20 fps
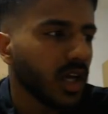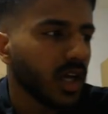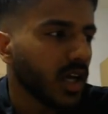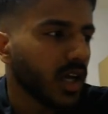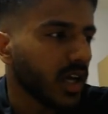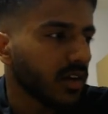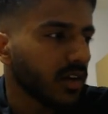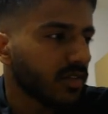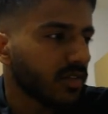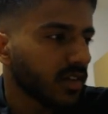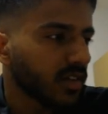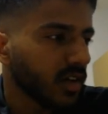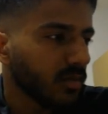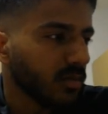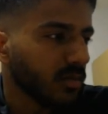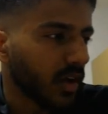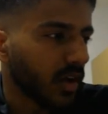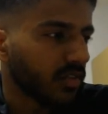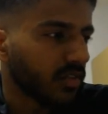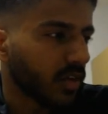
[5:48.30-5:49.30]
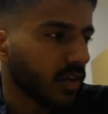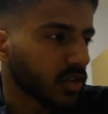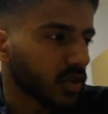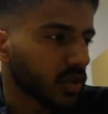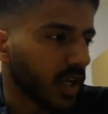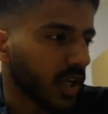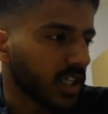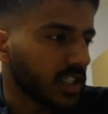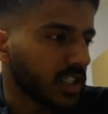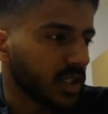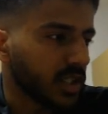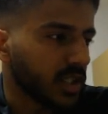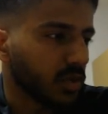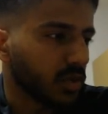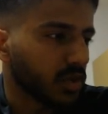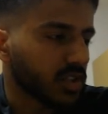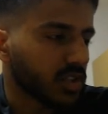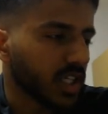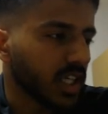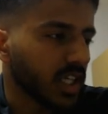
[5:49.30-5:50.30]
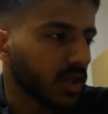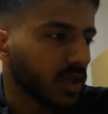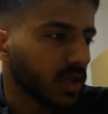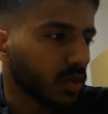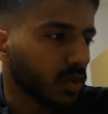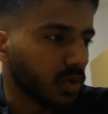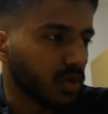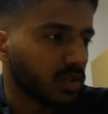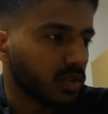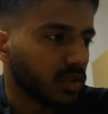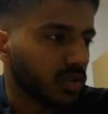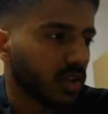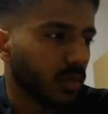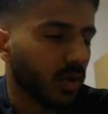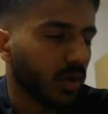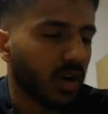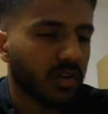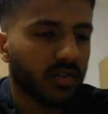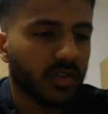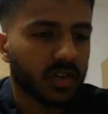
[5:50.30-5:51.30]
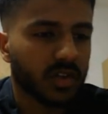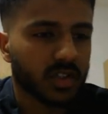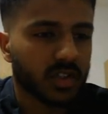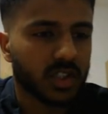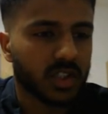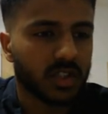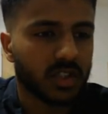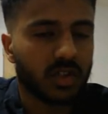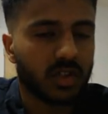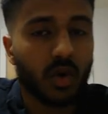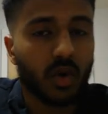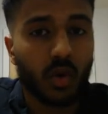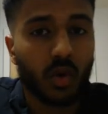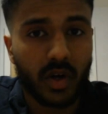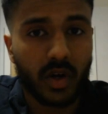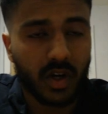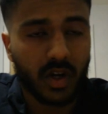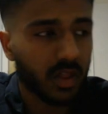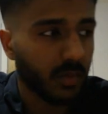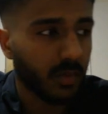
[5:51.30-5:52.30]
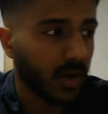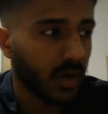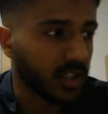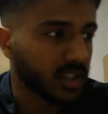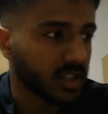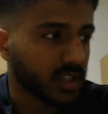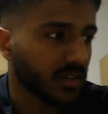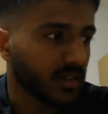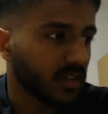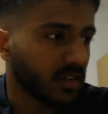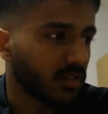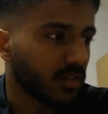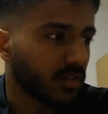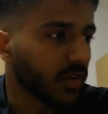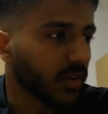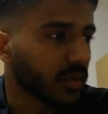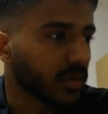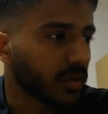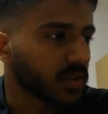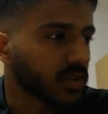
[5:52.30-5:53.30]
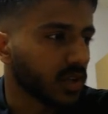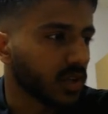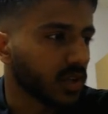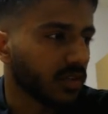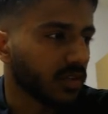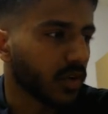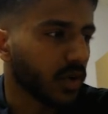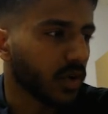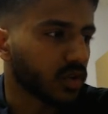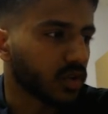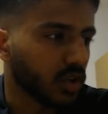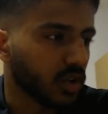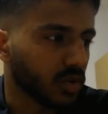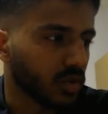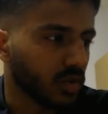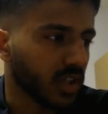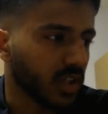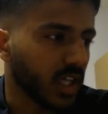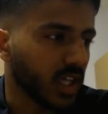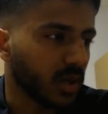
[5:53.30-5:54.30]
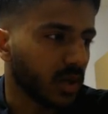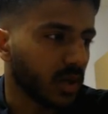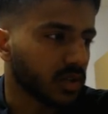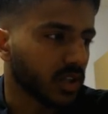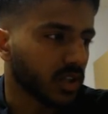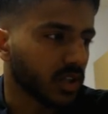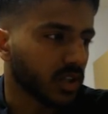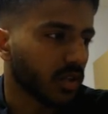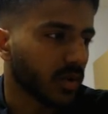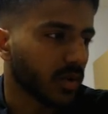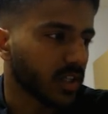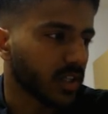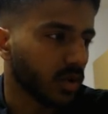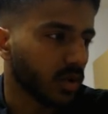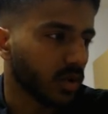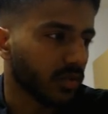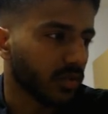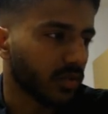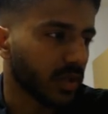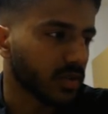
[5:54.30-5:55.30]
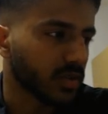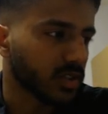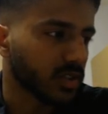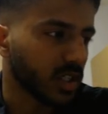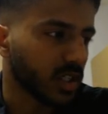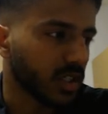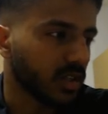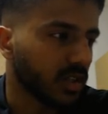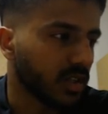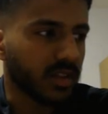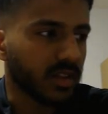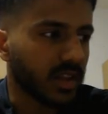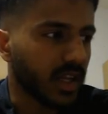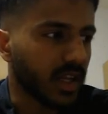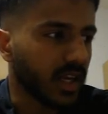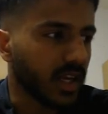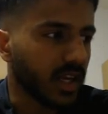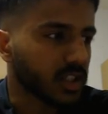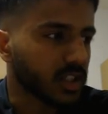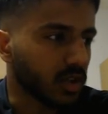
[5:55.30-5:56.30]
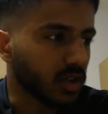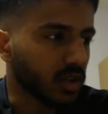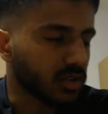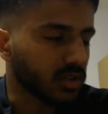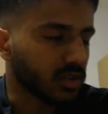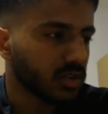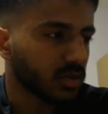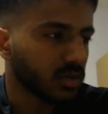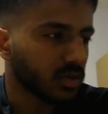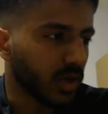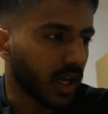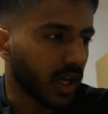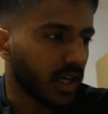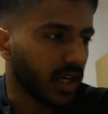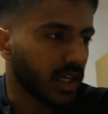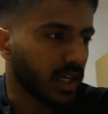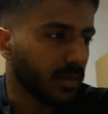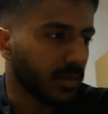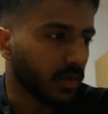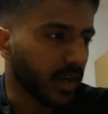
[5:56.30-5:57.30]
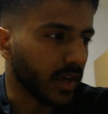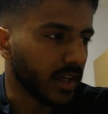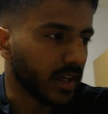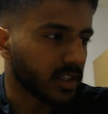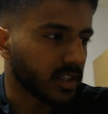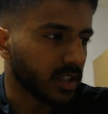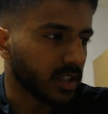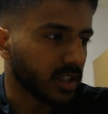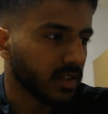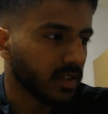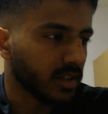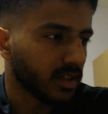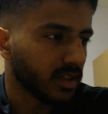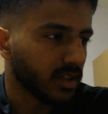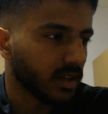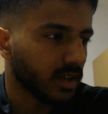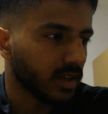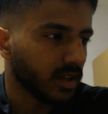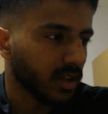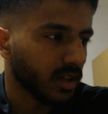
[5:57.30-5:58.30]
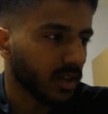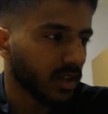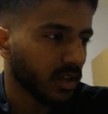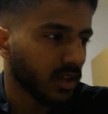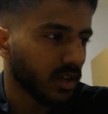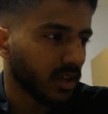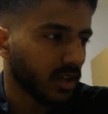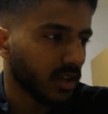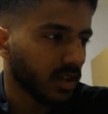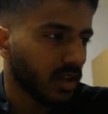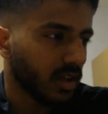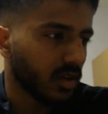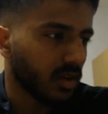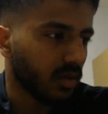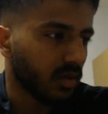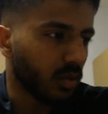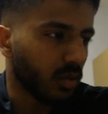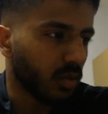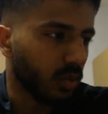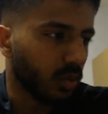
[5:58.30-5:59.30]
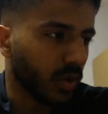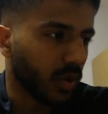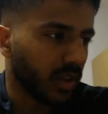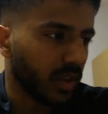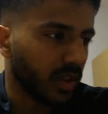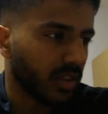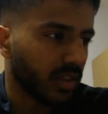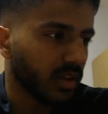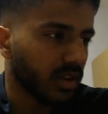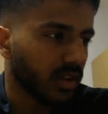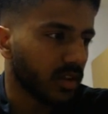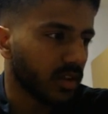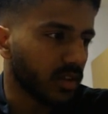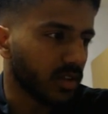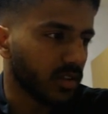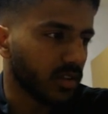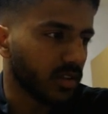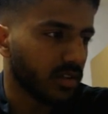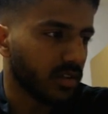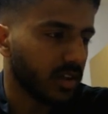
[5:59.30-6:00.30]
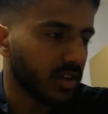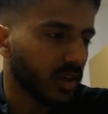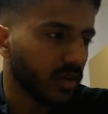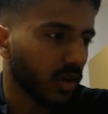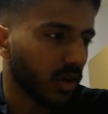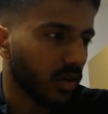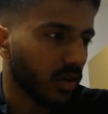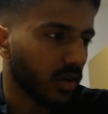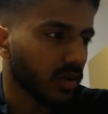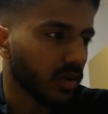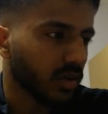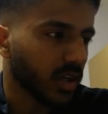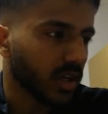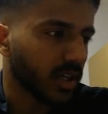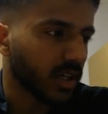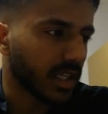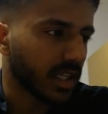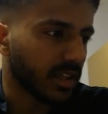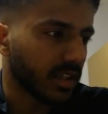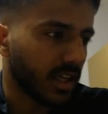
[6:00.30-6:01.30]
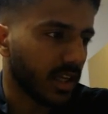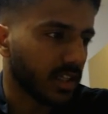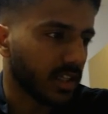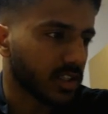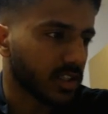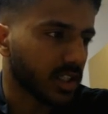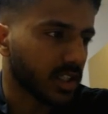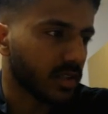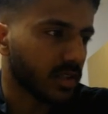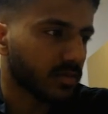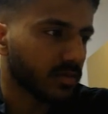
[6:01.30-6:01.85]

if my photon energy was equal to the work function, or in other words, if the frequency of the photons was equal to the threshold frequency, the electrons will get liberated with zero kinetic energy.